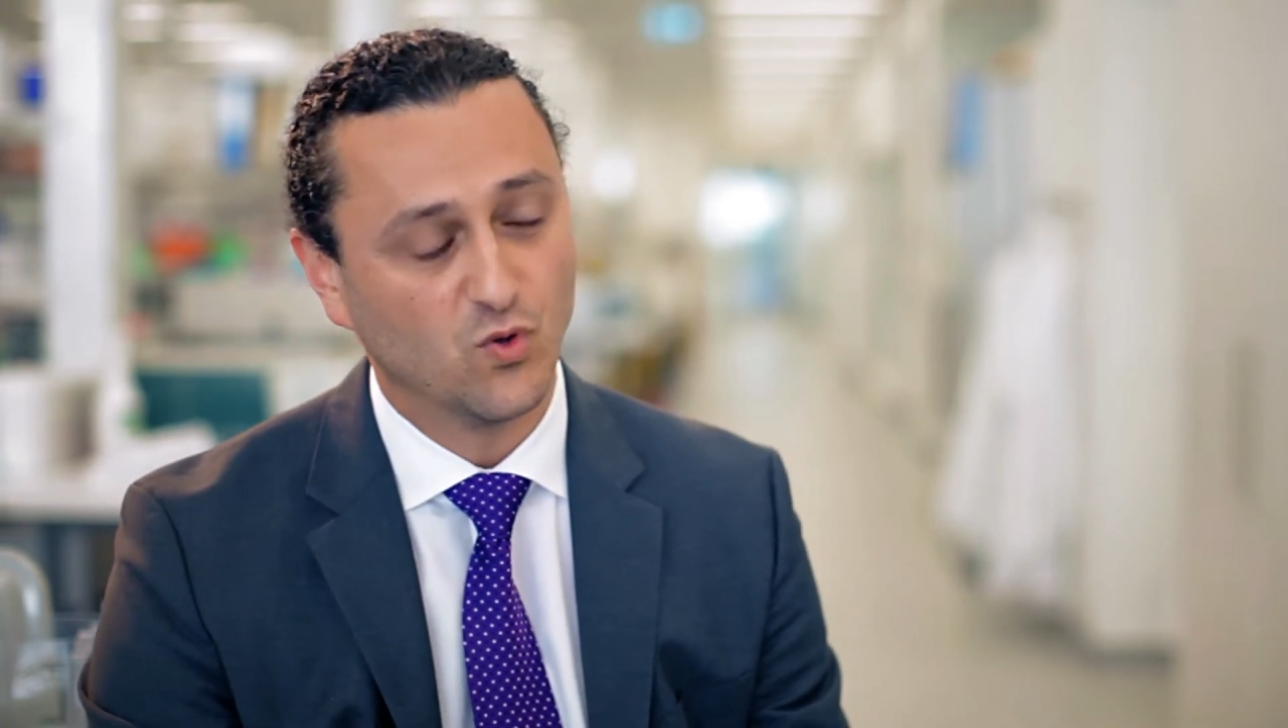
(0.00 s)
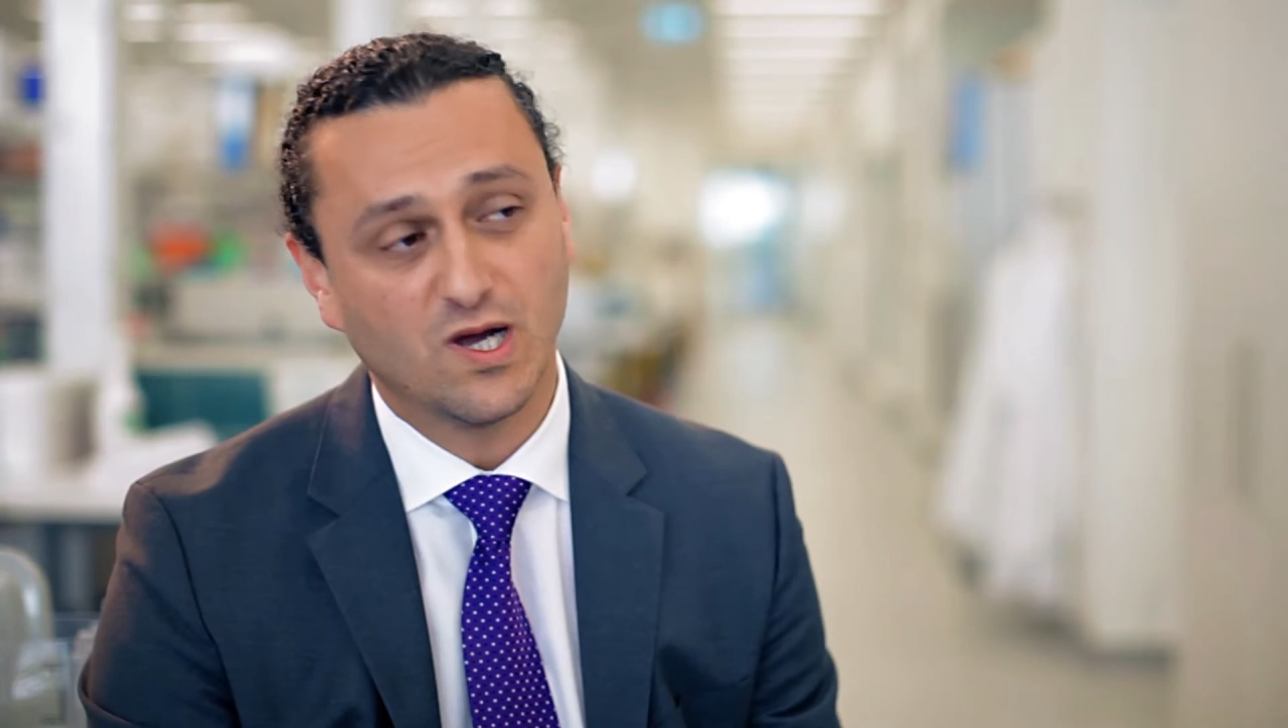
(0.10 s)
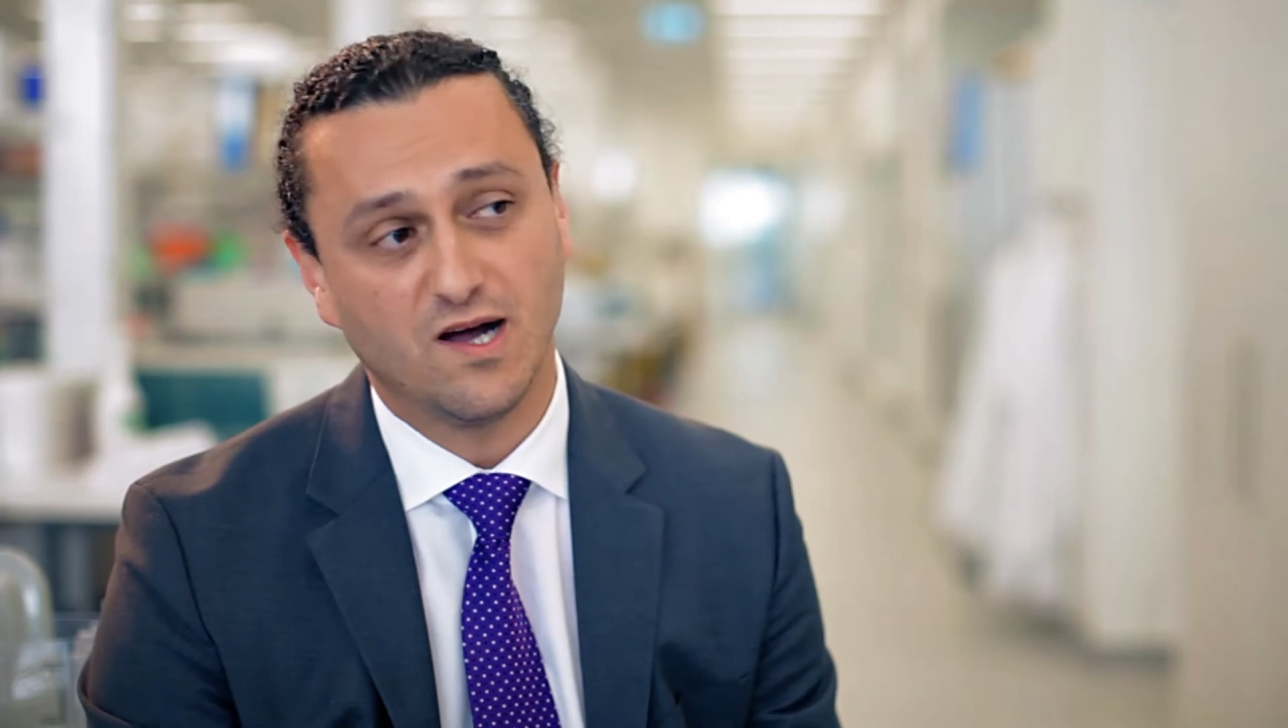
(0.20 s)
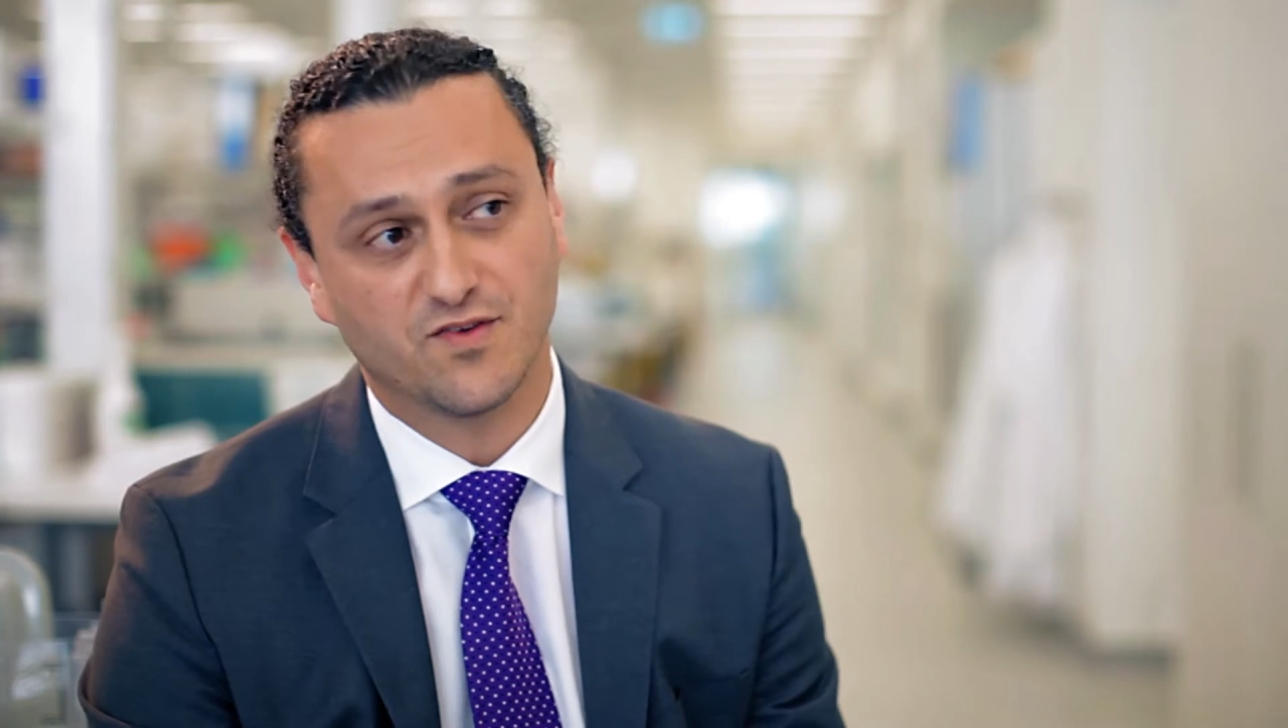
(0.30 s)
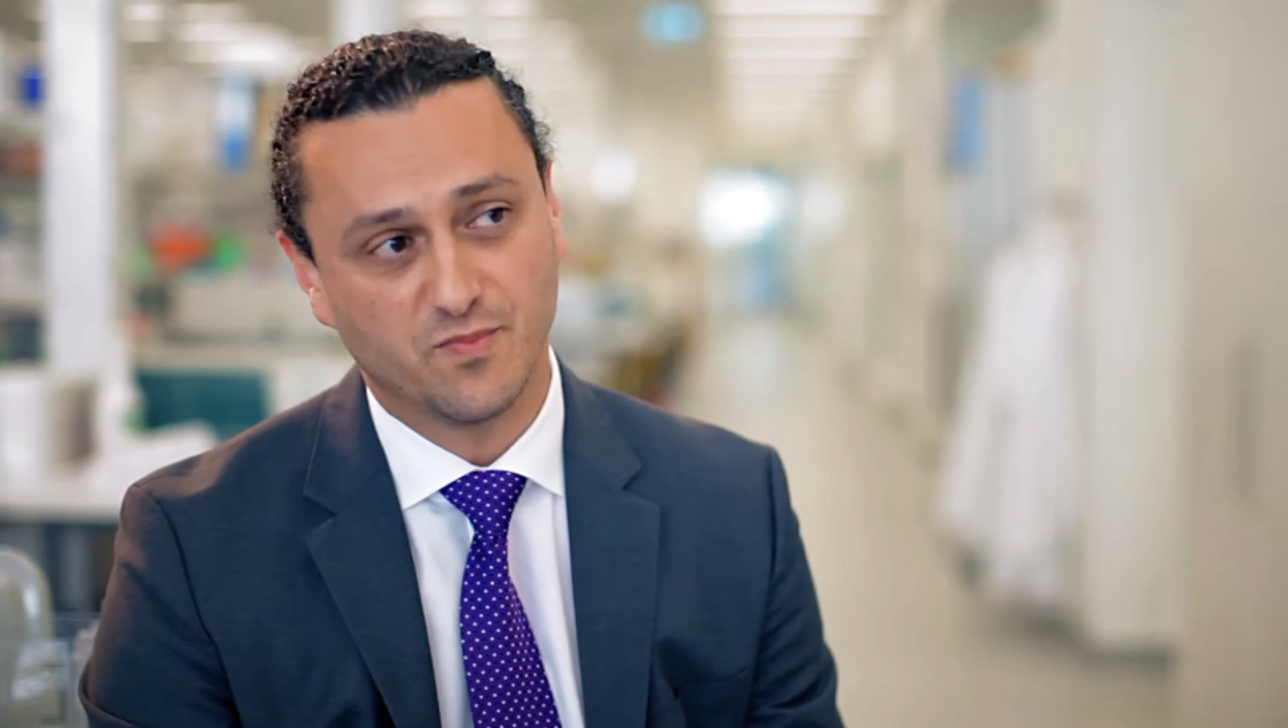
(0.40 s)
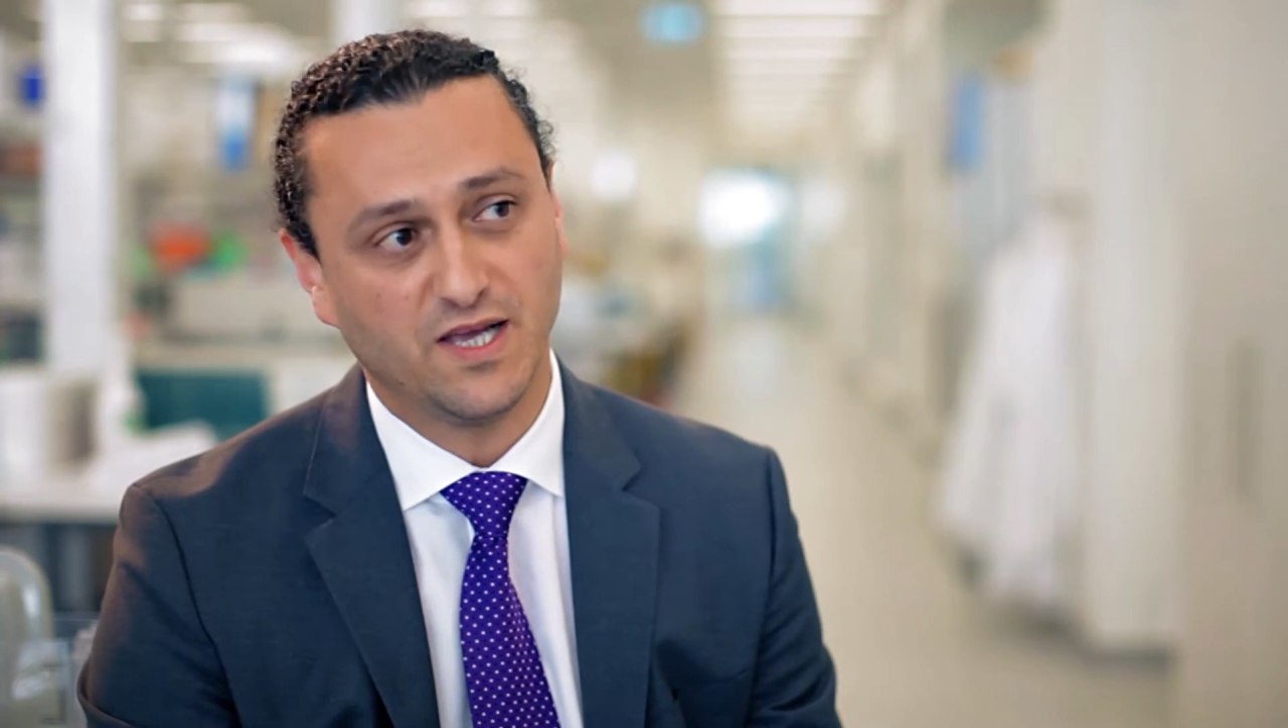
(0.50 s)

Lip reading: look after